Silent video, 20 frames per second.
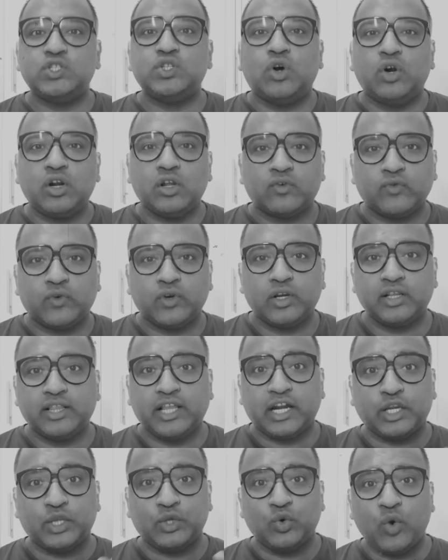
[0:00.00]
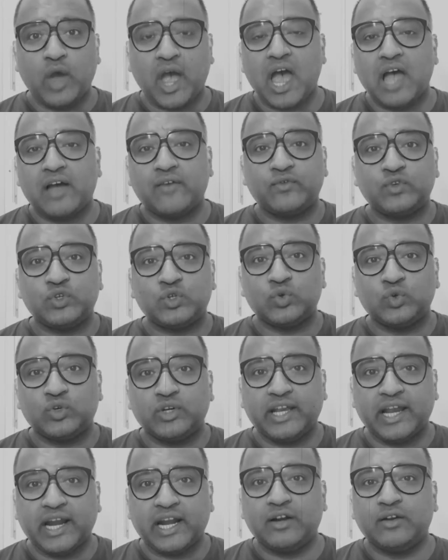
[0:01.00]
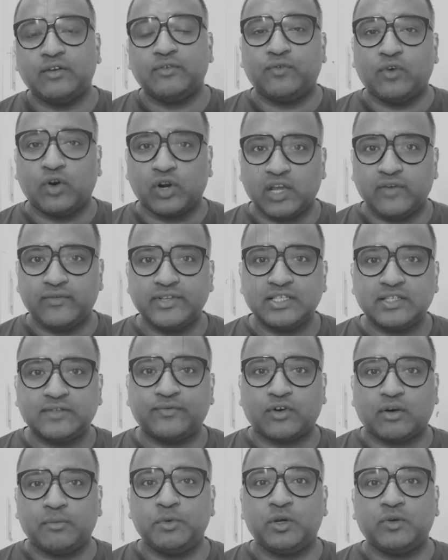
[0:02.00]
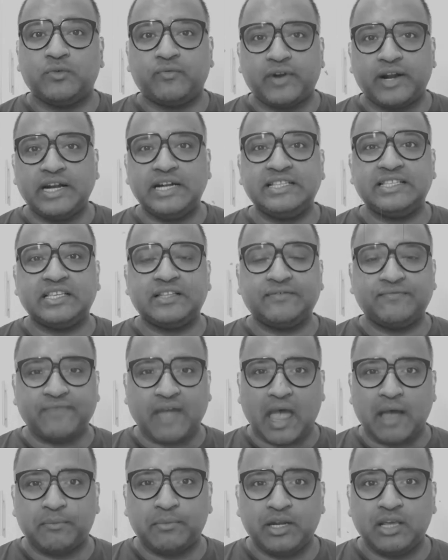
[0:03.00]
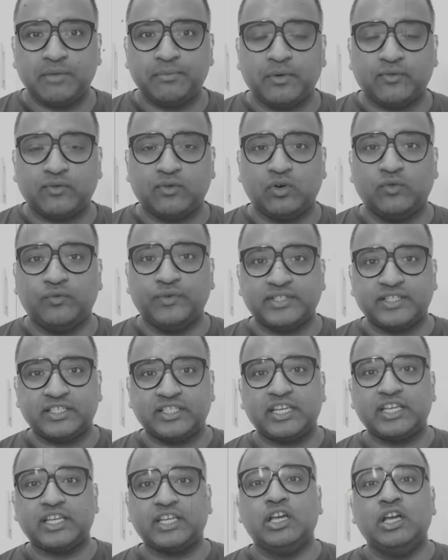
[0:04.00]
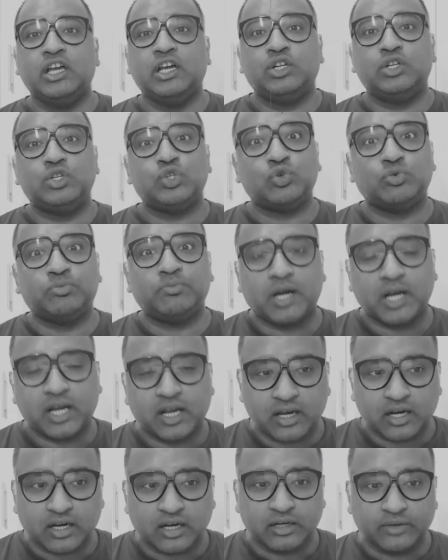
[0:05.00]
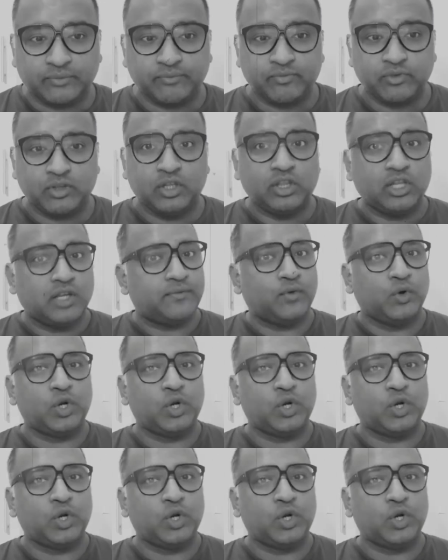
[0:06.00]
I was not aware that you have to get forgiveness from your friends and family before visiting to Makkah.